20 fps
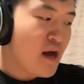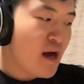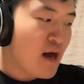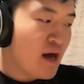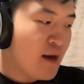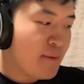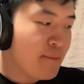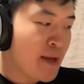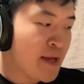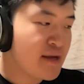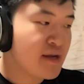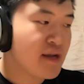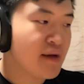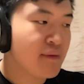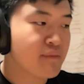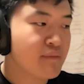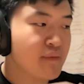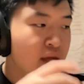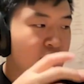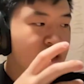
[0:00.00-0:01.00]
ended
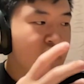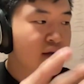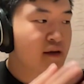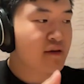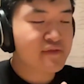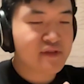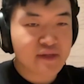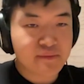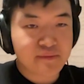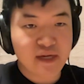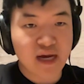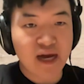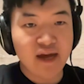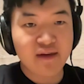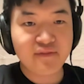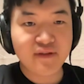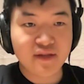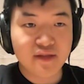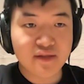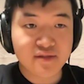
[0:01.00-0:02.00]
up like kind of deep
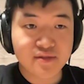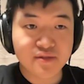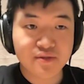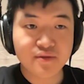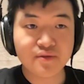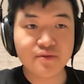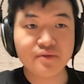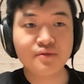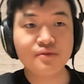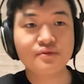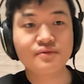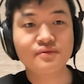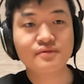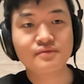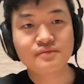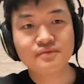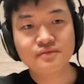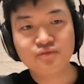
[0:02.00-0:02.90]
diving into